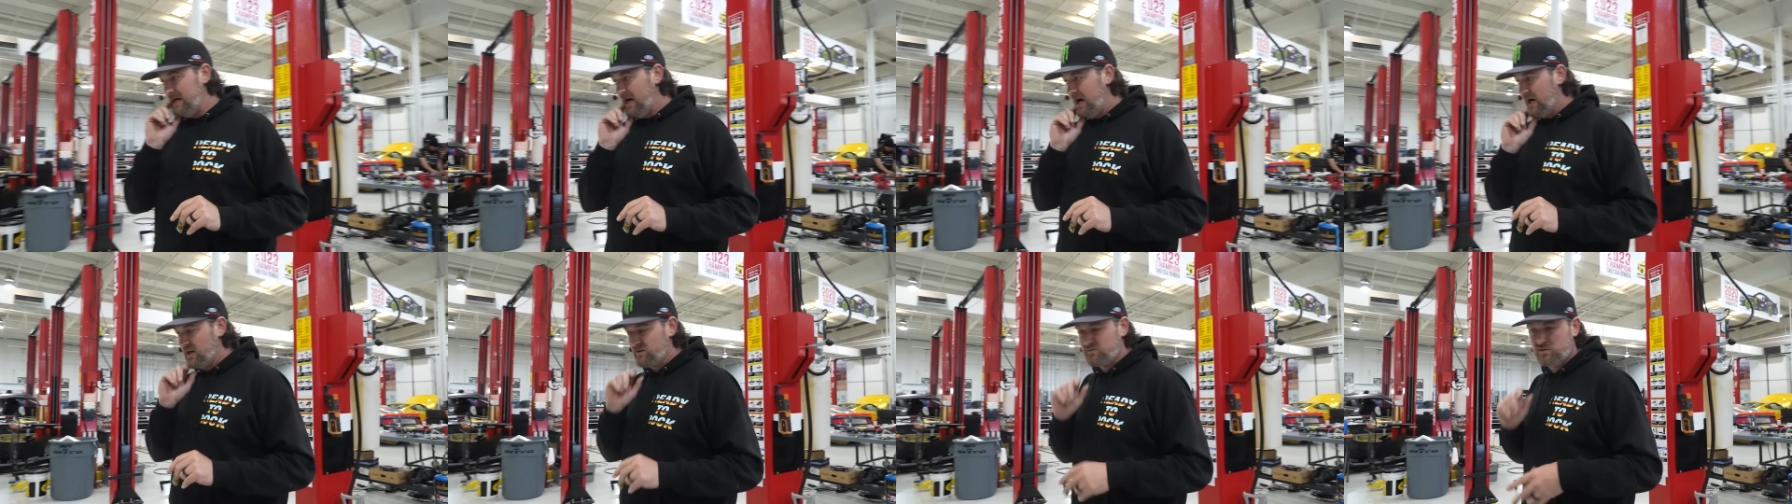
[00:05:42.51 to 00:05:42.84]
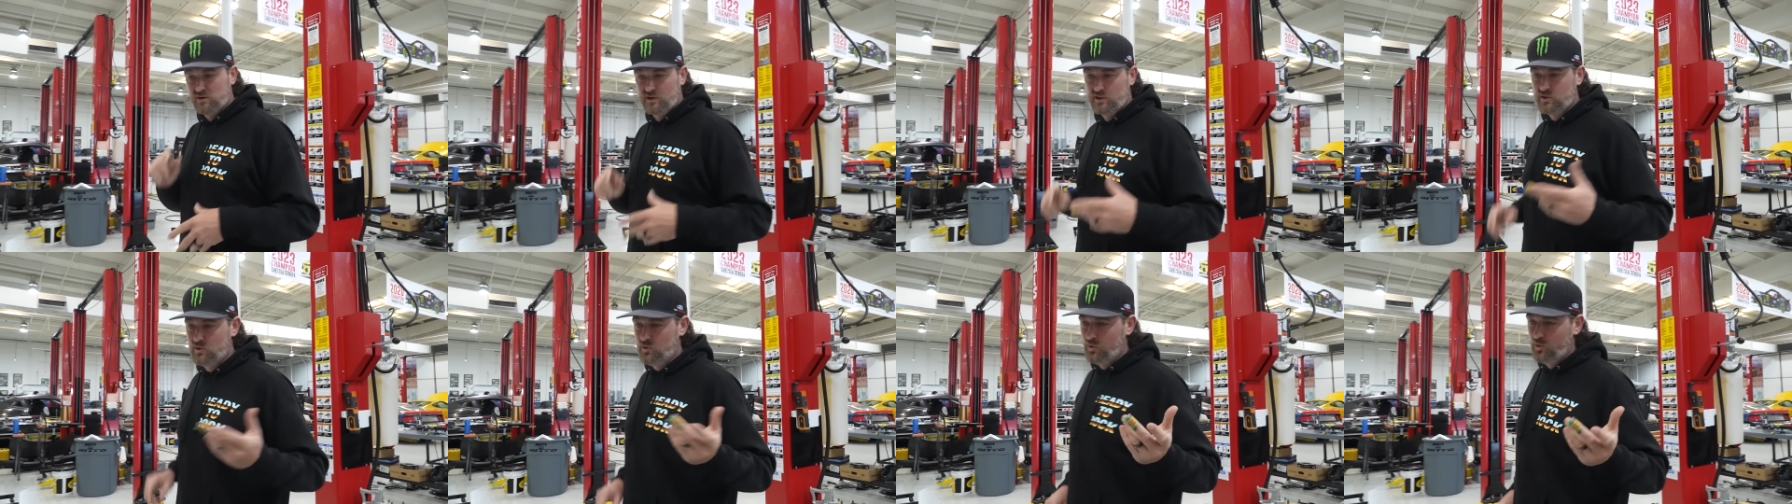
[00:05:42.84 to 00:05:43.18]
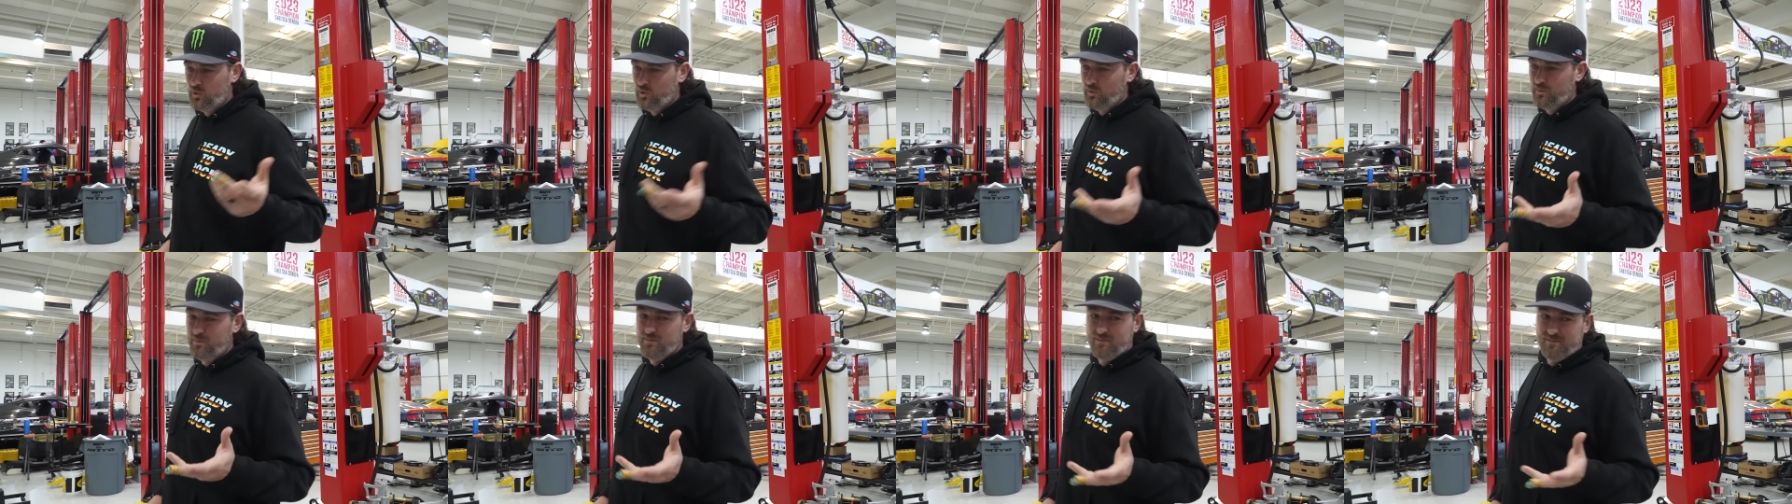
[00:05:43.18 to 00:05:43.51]
Uh, really
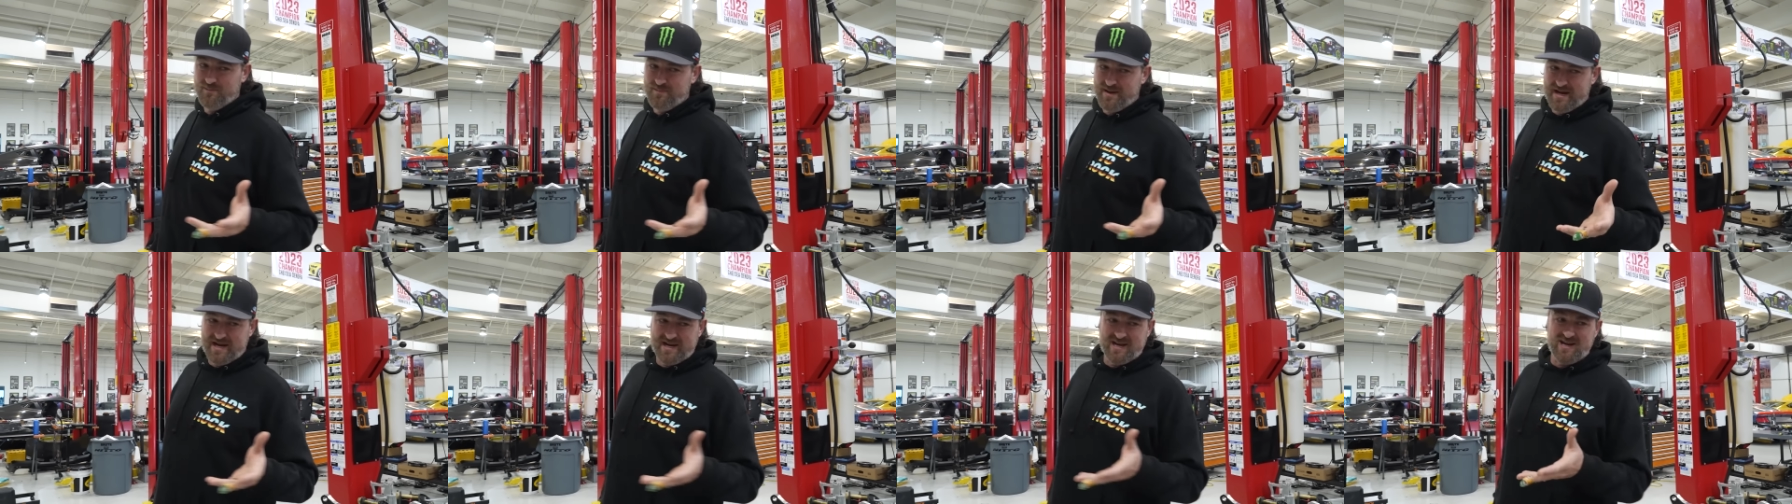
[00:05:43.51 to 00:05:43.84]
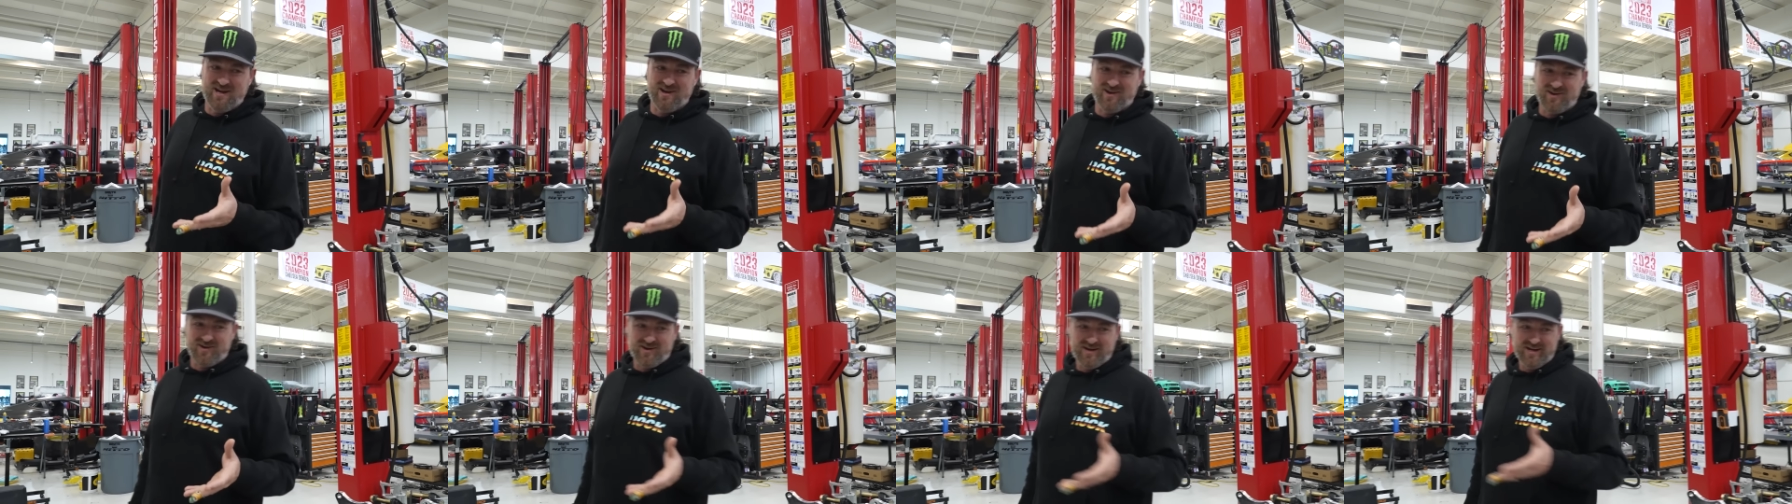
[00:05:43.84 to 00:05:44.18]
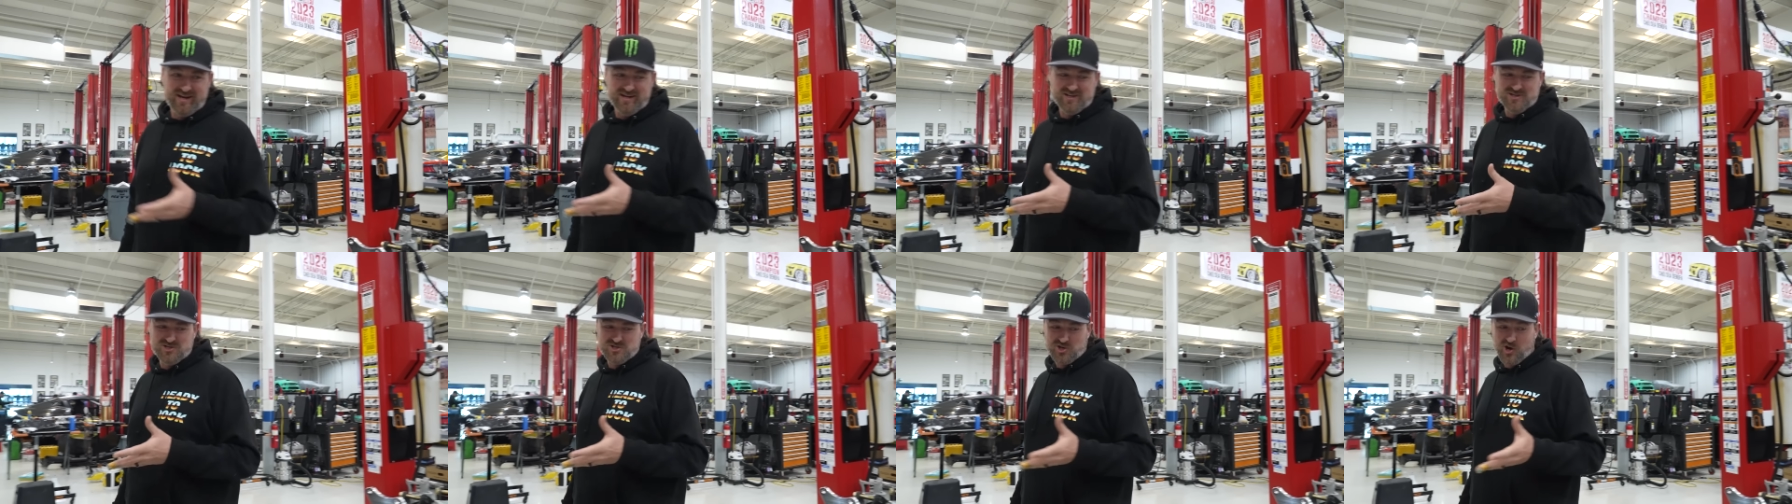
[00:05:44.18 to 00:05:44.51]
cool being here
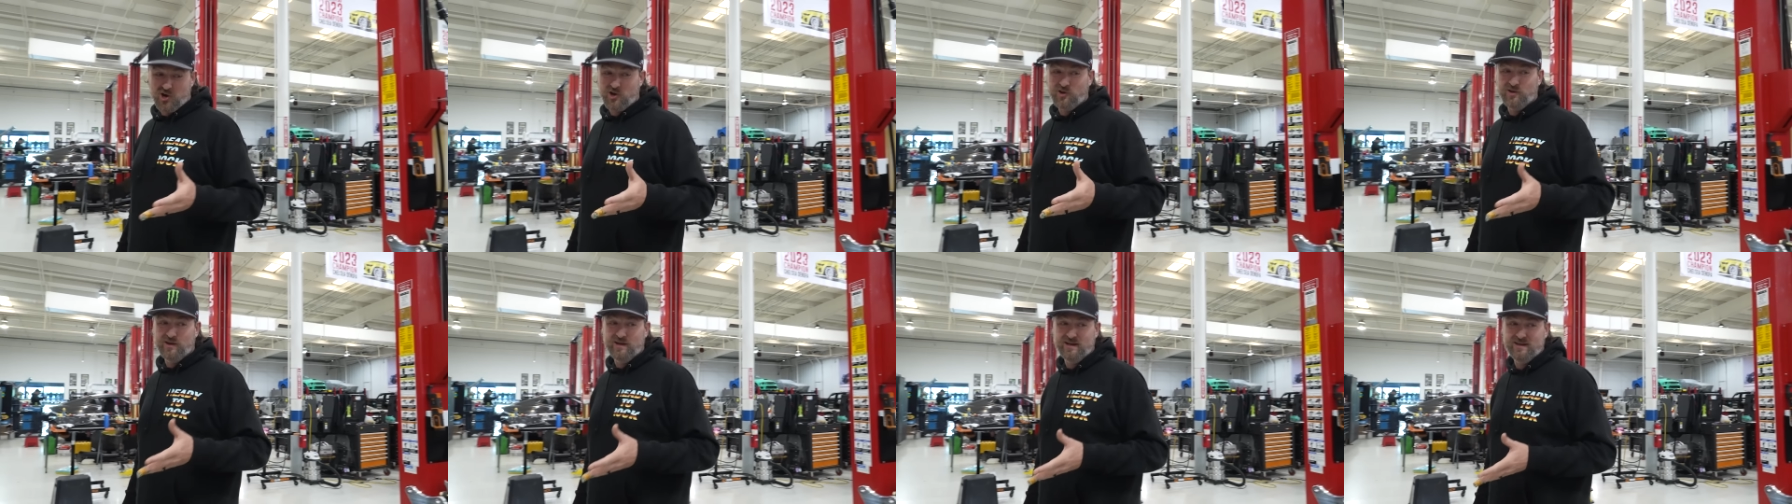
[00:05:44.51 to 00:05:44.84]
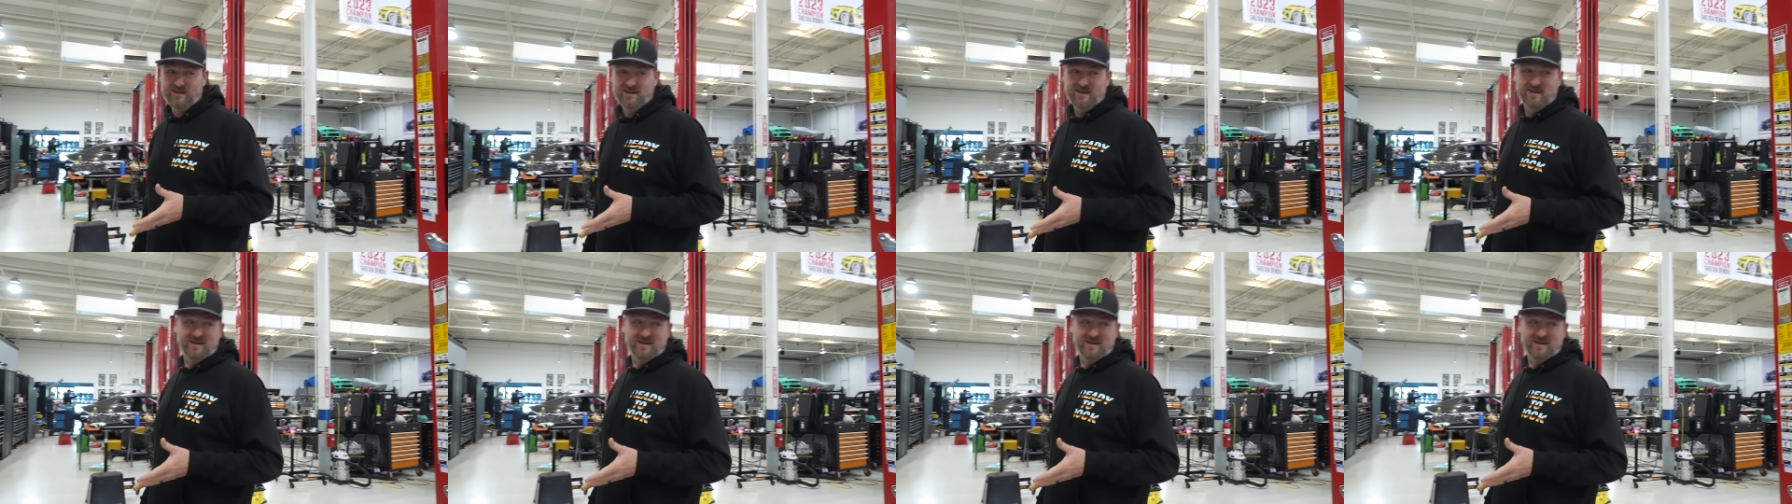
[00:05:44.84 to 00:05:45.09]
in Charlotte.